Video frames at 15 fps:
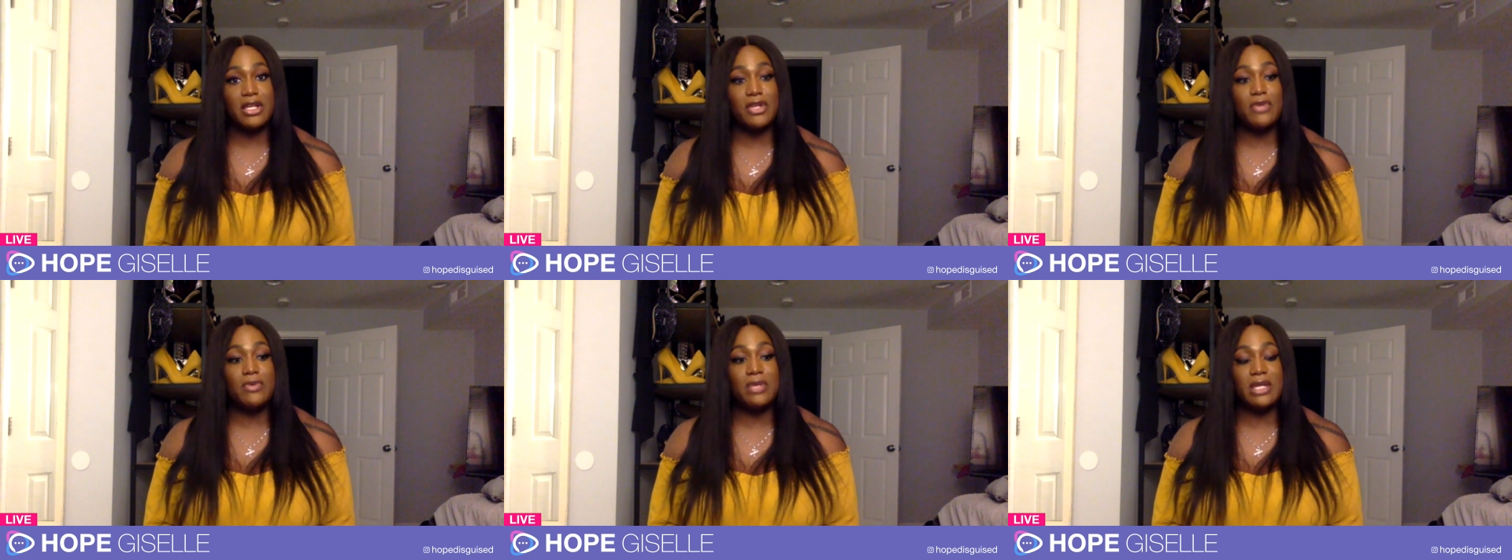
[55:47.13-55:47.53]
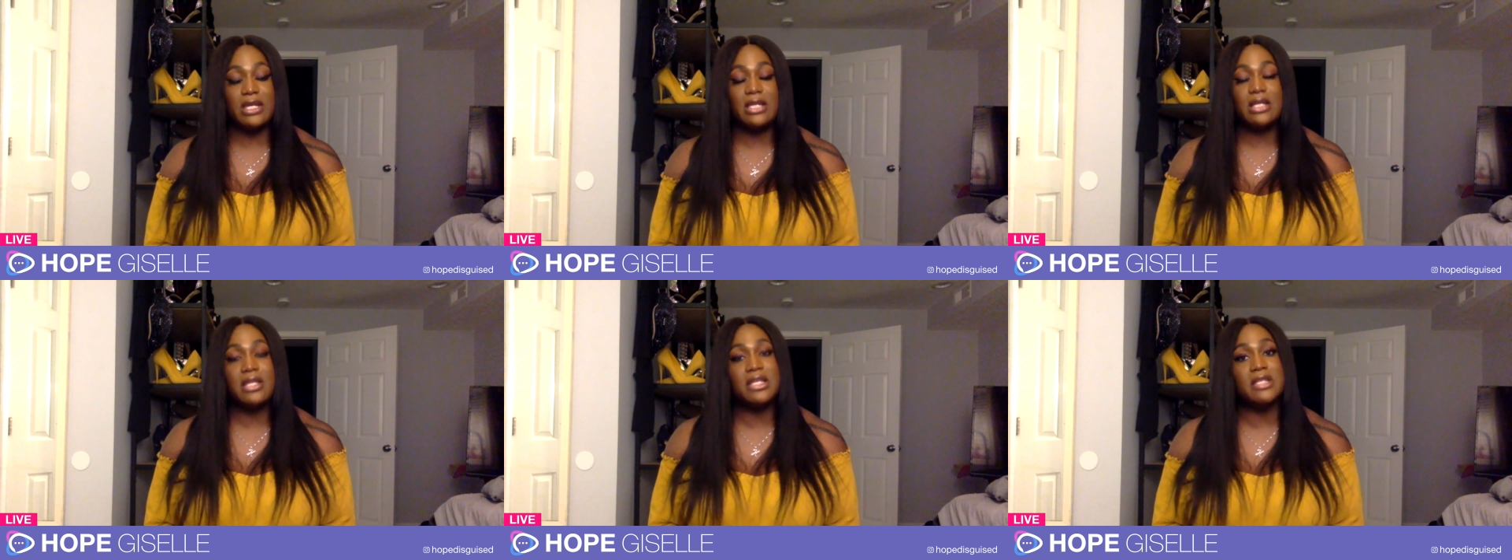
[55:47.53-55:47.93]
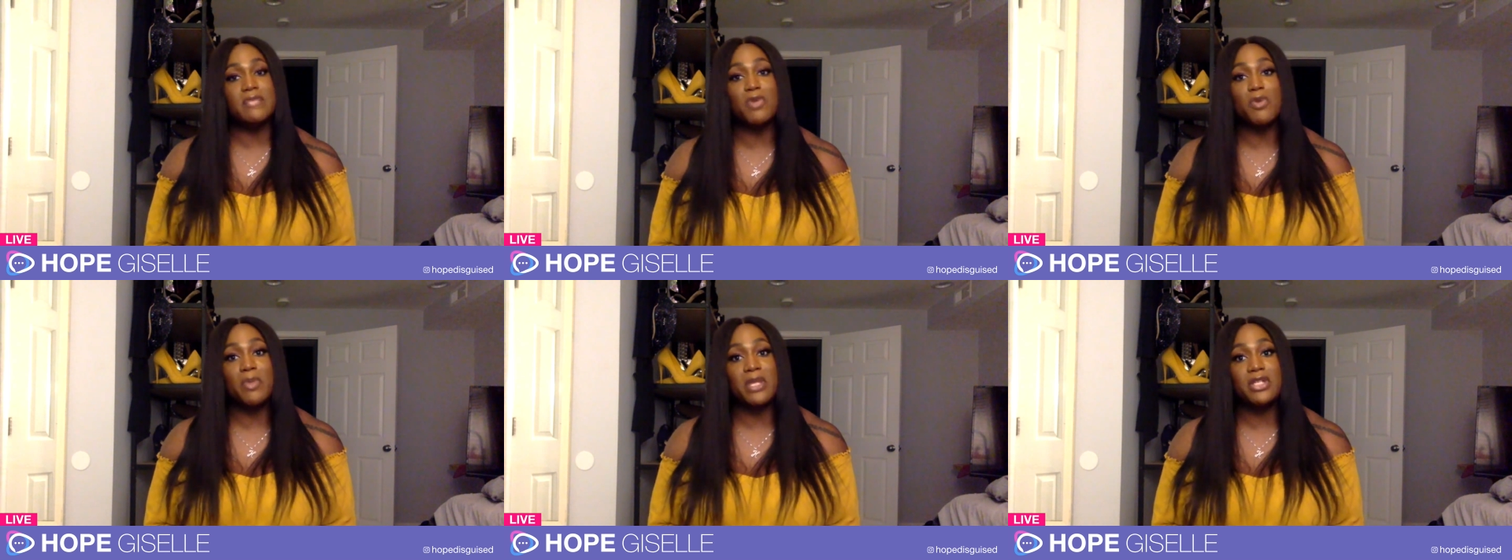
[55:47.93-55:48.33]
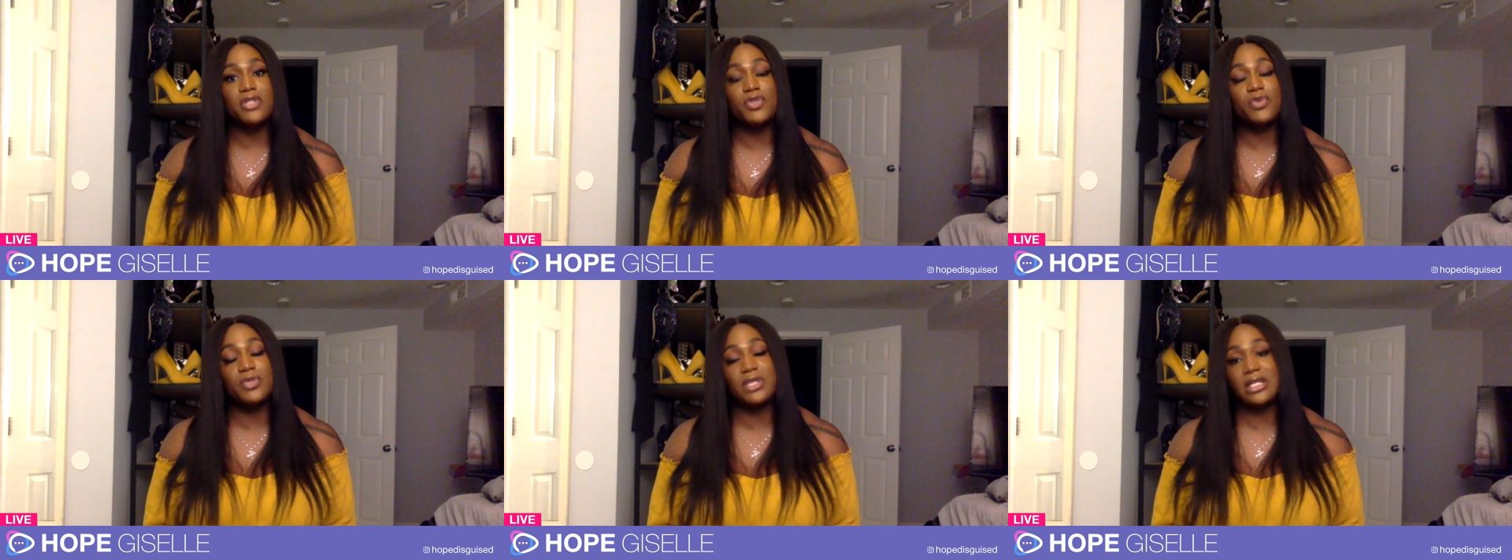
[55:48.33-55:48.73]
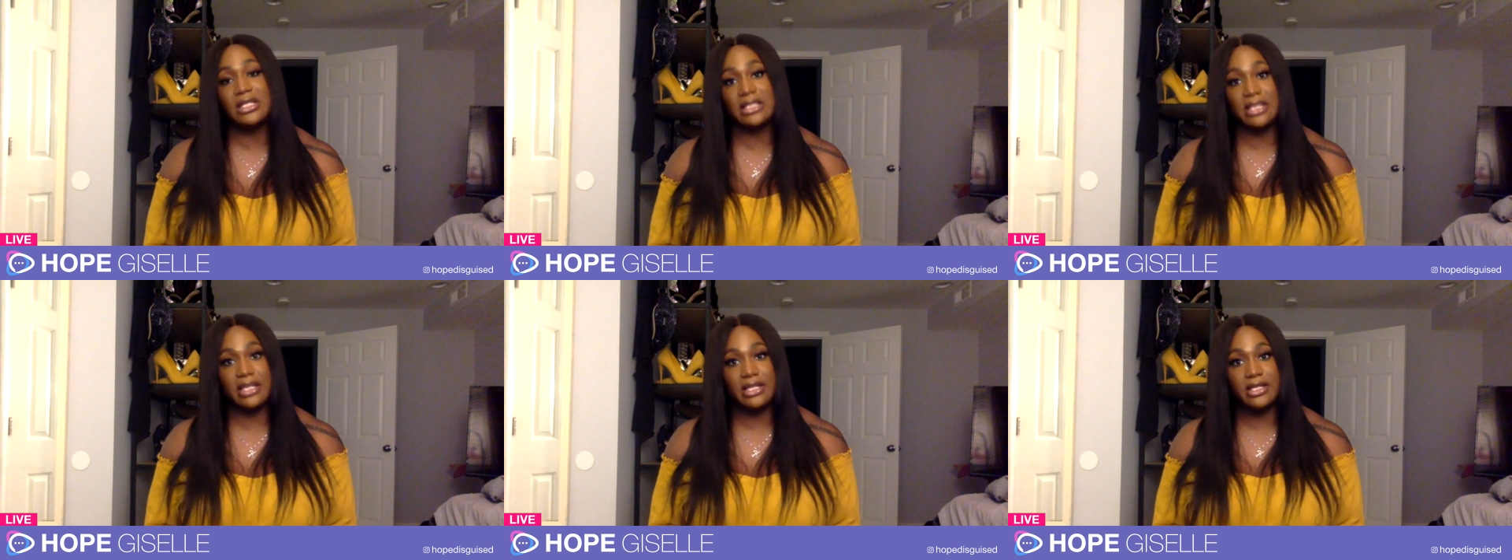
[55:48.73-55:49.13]
you need in this moment to
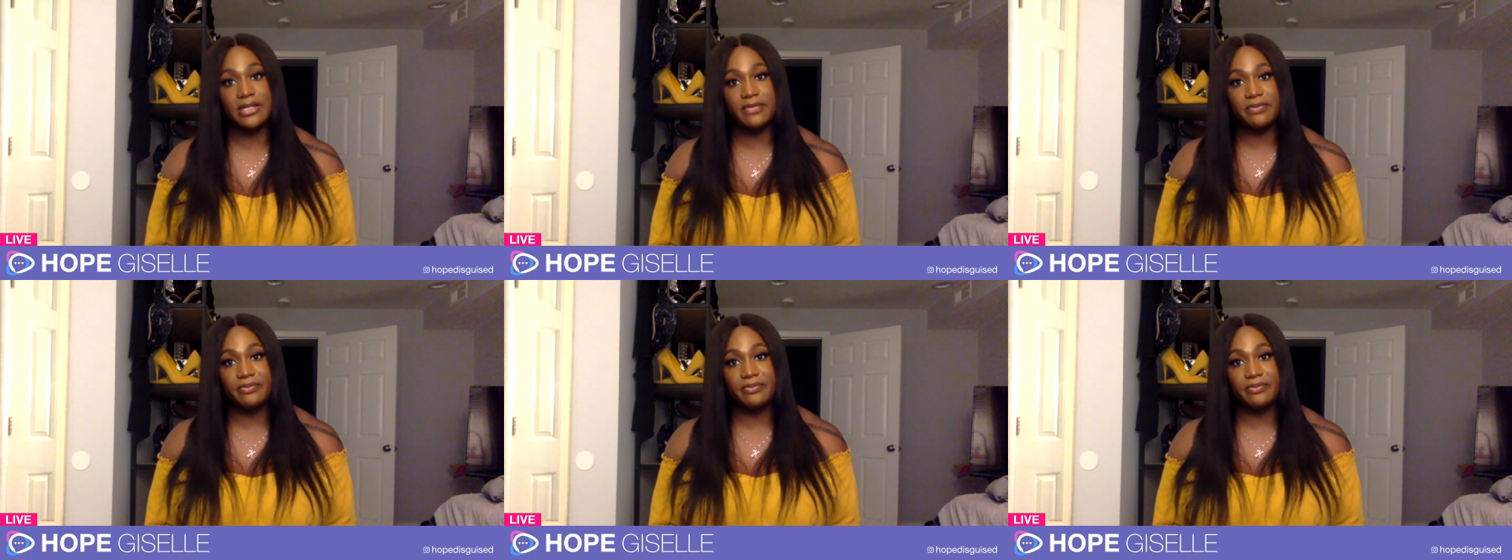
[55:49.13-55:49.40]
succeed.